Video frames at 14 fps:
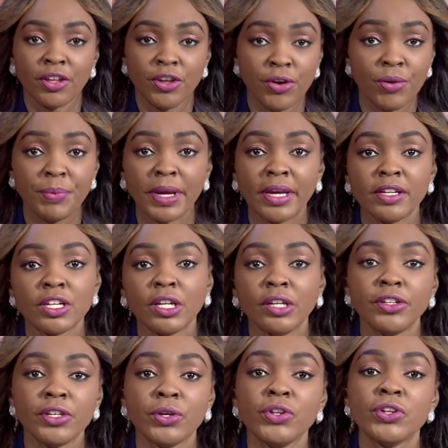European
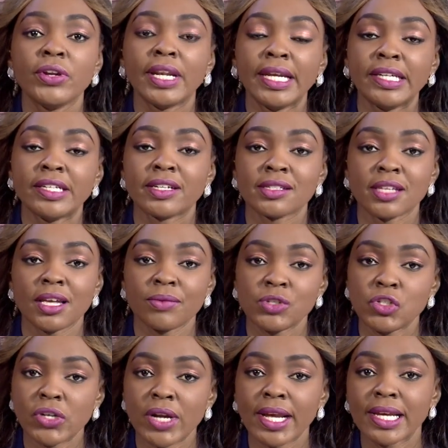Union leaders have
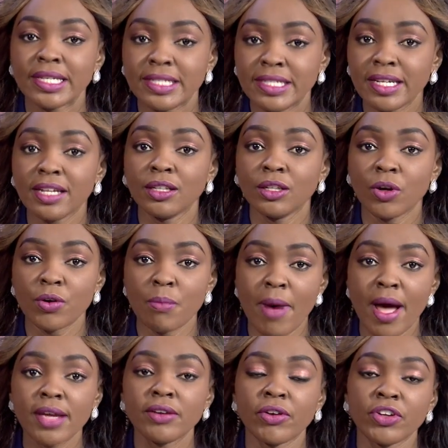struck a deal on
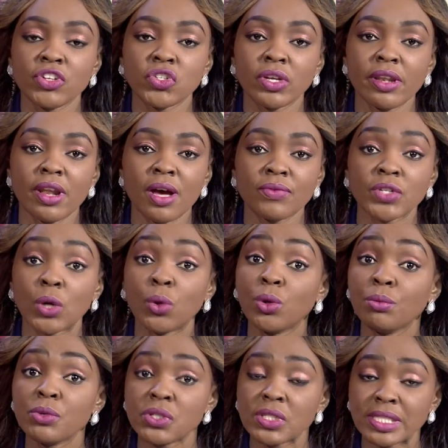migration after
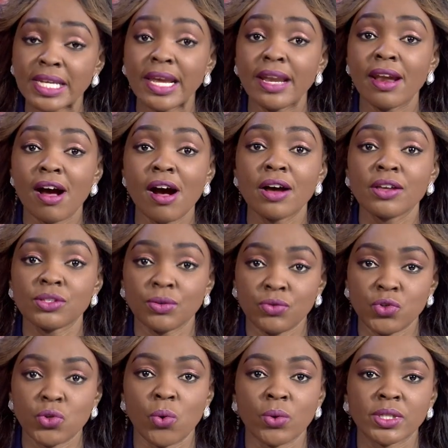almost 10 hours of
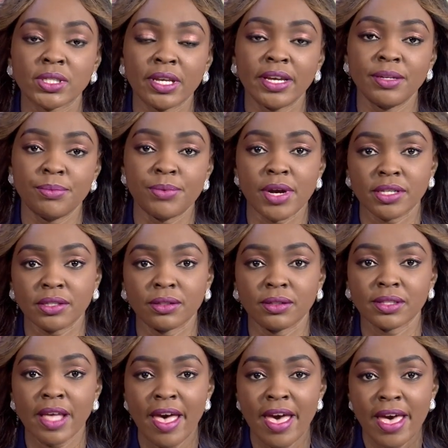talks in Brussels.
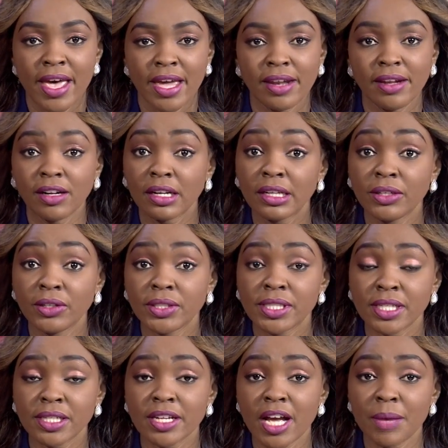It includes
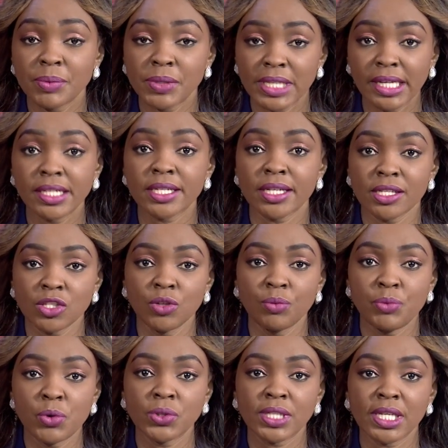setting up centres to
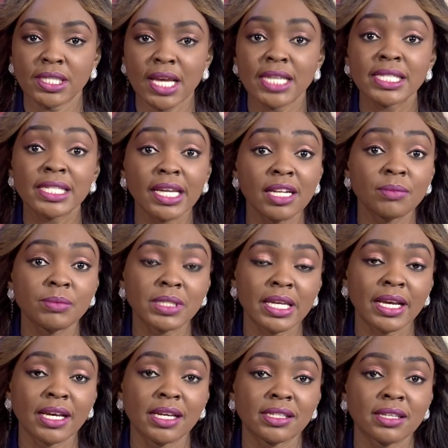process asylum
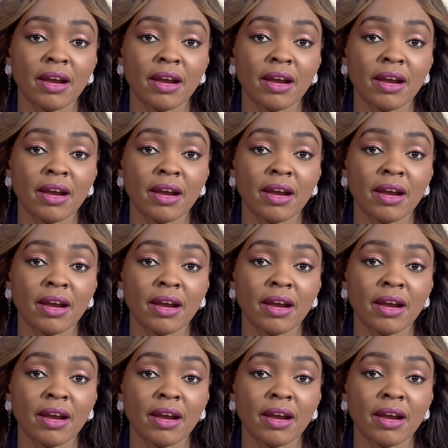seekers